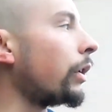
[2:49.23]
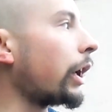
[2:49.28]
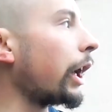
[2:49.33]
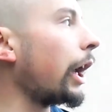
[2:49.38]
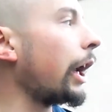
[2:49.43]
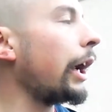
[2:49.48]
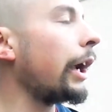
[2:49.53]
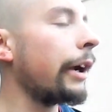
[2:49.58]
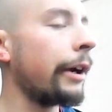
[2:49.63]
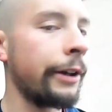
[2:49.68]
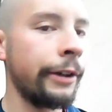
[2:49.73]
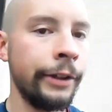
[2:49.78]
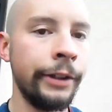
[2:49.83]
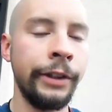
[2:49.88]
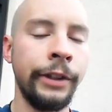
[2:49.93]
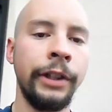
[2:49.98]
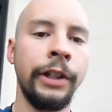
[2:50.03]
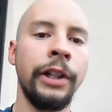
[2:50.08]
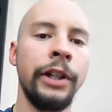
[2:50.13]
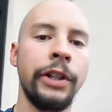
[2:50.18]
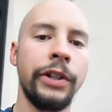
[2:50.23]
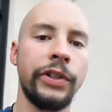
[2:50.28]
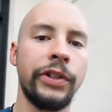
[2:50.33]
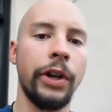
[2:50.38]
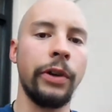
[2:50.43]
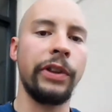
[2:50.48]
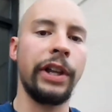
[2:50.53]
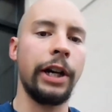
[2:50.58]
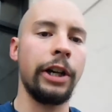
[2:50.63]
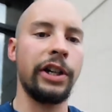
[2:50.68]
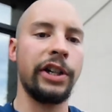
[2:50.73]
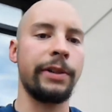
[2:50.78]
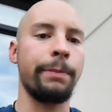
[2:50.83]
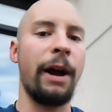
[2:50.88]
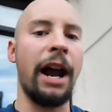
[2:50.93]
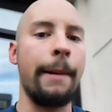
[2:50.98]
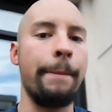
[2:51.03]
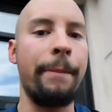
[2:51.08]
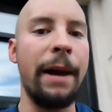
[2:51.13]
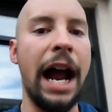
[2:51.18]
Okay? So there's
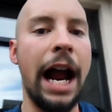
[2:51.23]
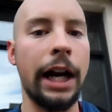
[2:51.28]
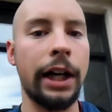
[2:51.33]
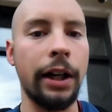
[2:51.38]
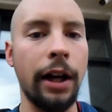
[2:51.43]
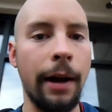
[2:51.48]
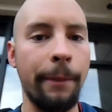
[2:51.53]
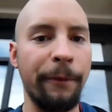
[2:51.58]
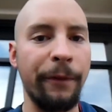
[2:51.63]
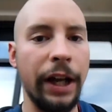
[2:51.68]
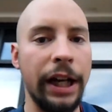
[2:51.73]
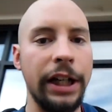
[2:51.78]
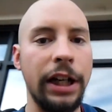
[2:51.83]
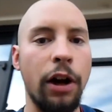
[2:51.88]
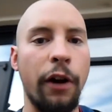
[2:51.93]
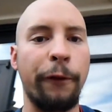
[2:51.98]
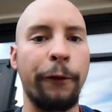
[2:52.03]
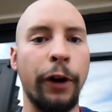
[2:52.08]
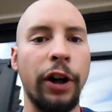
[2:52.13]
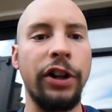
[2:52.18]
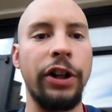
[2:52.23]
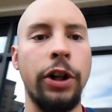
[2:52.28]
my backup video for